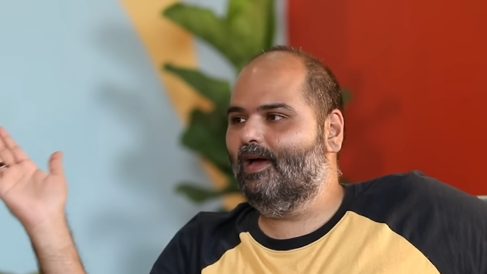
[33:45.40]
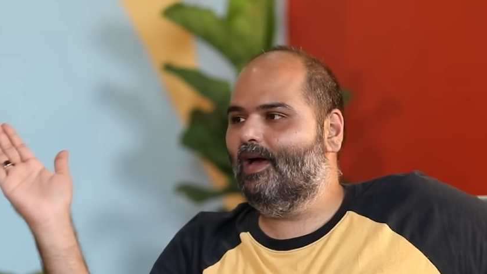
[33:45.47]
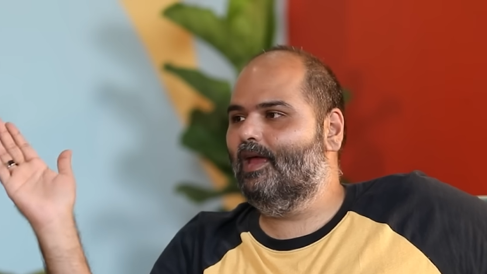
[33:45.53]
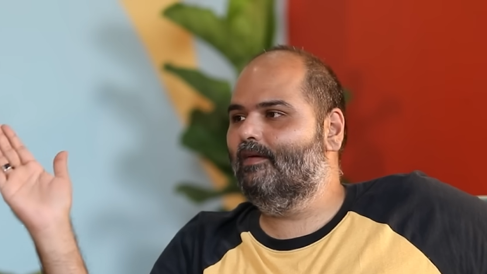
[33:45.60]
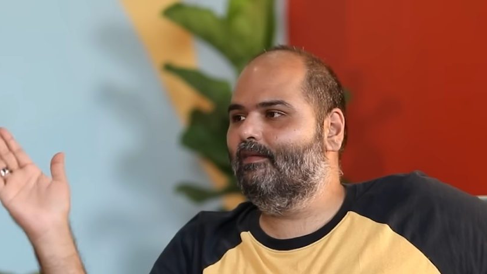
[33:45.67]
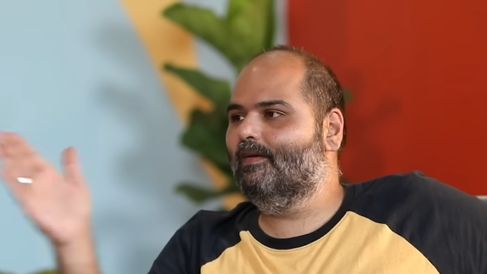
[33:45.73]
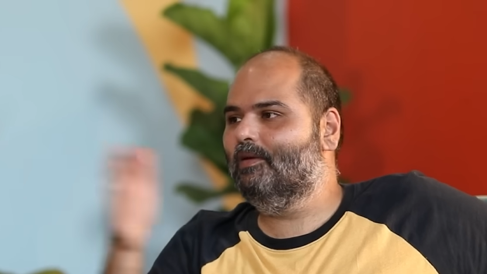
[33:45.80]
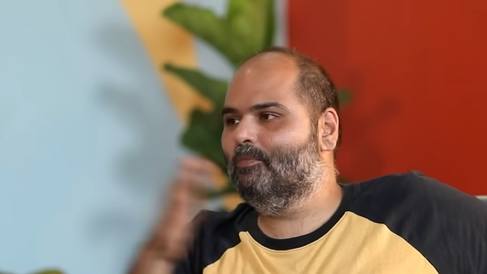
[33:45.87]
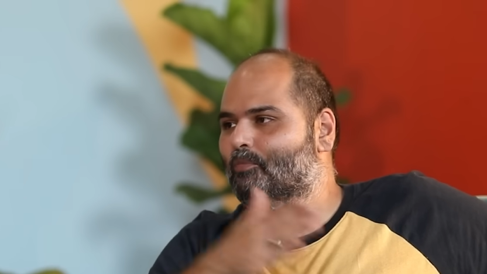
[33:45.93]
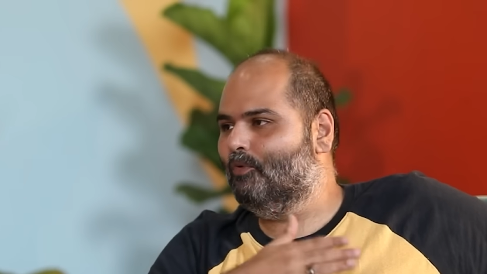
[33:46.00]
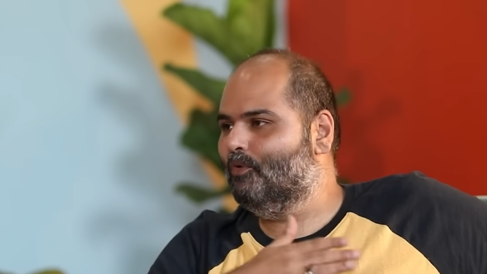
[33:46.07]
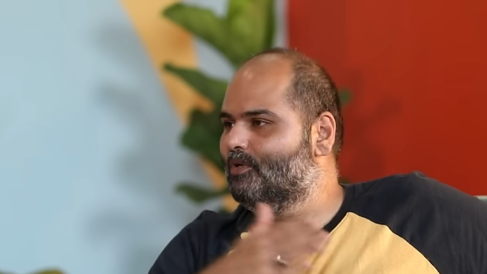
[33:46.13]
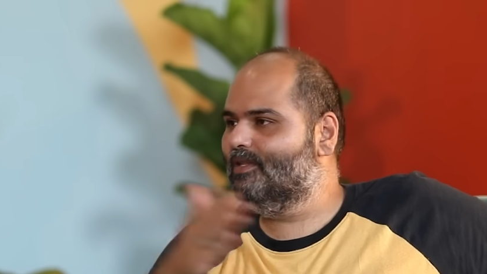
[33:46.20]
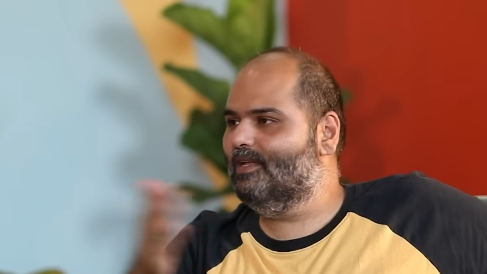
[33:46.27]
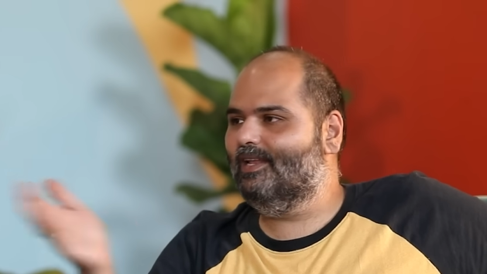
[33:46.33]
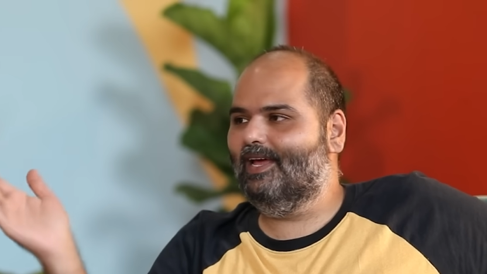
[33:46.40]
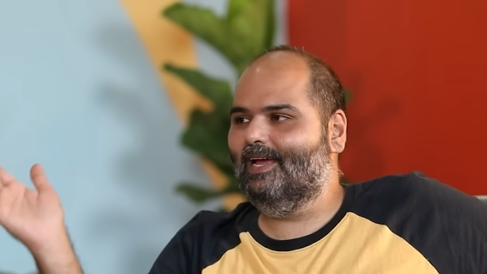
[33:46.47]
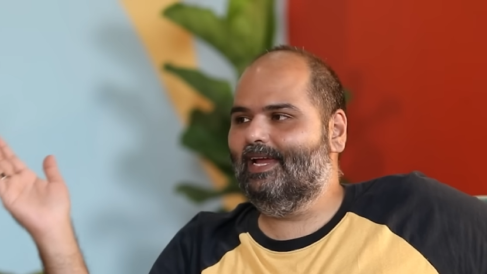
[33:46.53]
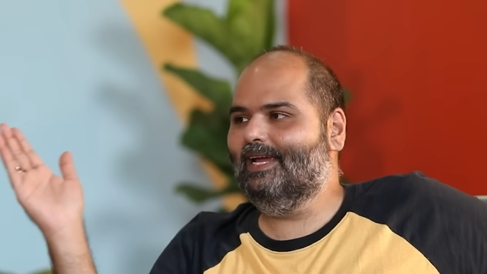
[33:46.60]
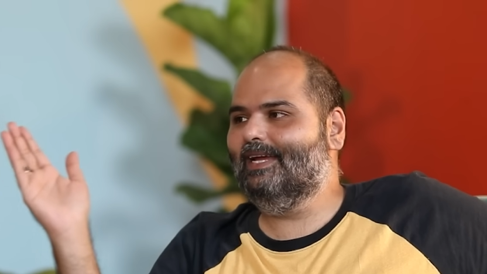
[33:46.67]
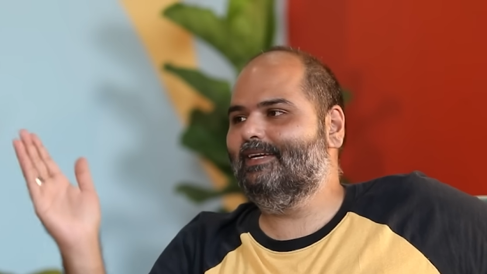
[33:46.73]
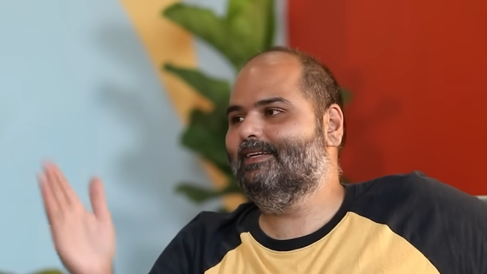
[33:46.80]
highway, put the
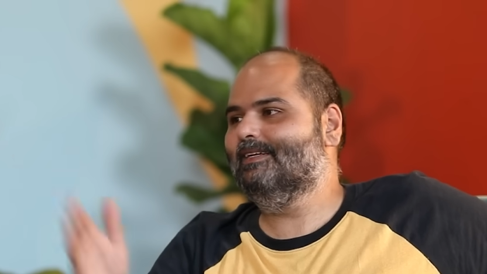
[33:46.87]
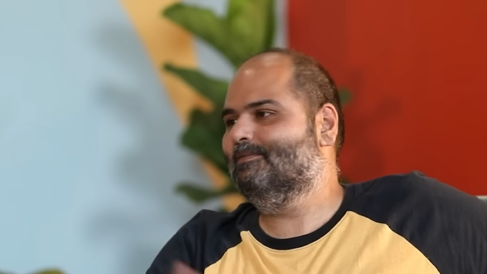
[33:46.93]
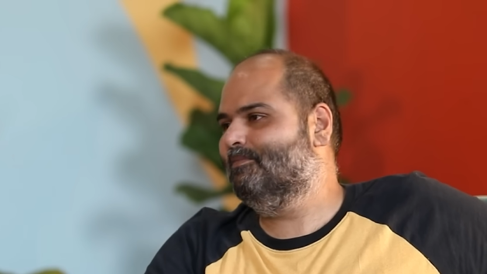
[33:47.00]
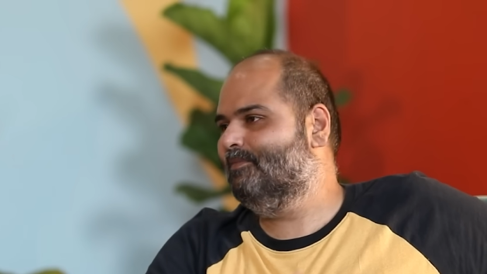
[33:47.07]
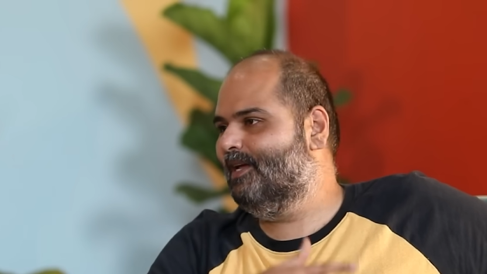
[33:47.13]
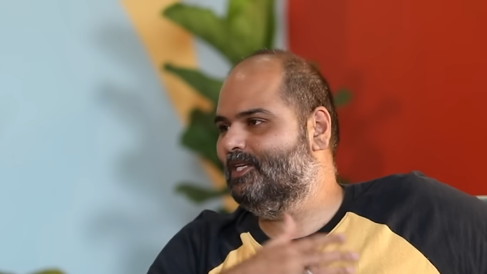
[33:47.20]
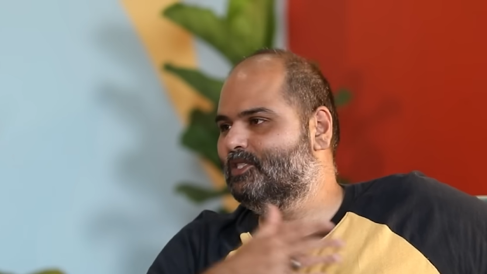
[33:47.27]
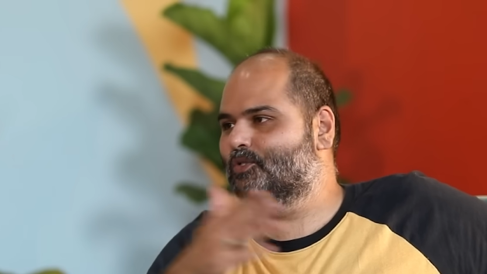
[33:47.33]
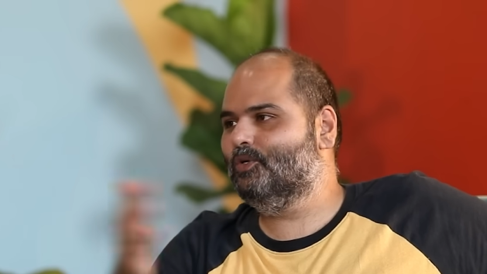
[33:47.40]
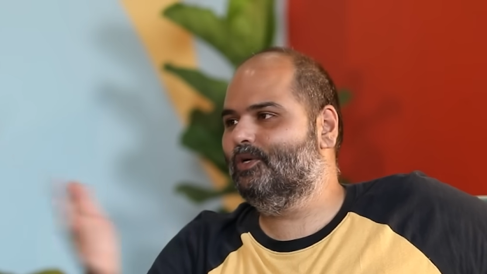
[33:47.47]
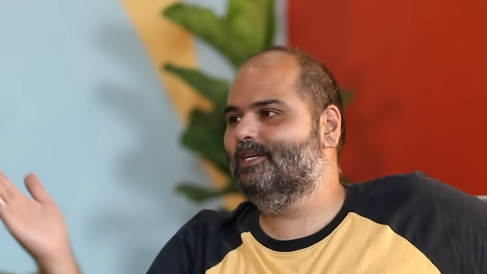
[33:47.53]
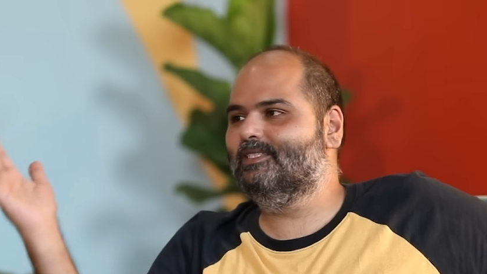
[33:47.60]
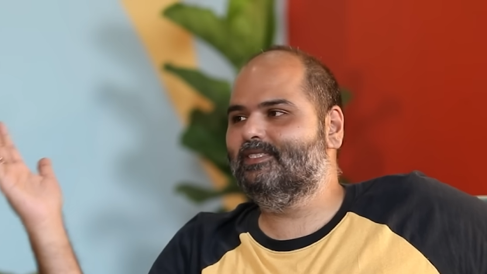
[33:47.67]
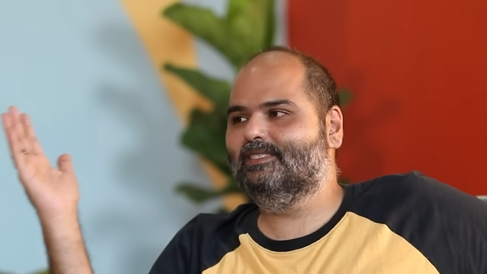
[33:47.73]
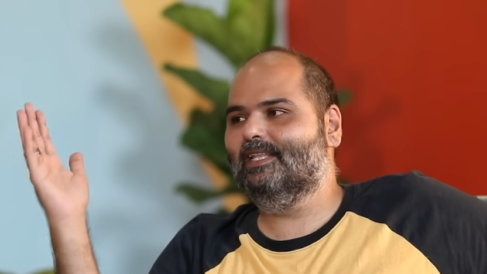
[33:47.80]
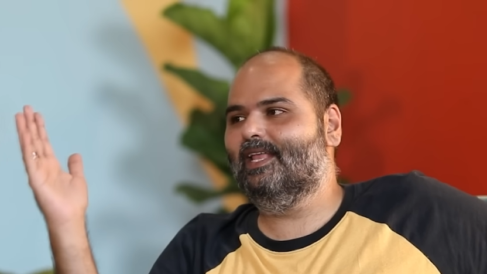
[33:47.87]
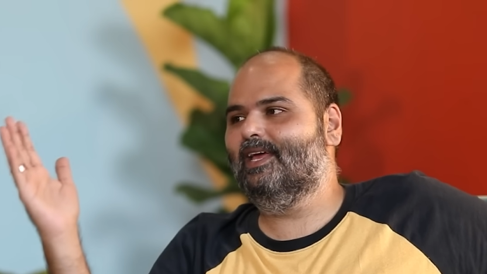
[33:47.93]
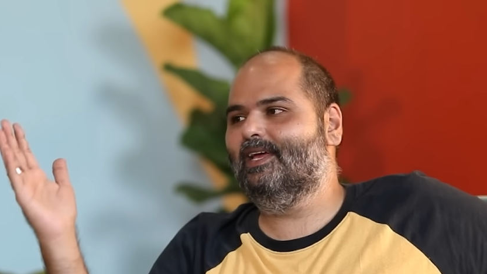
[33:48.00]
light, make sure it's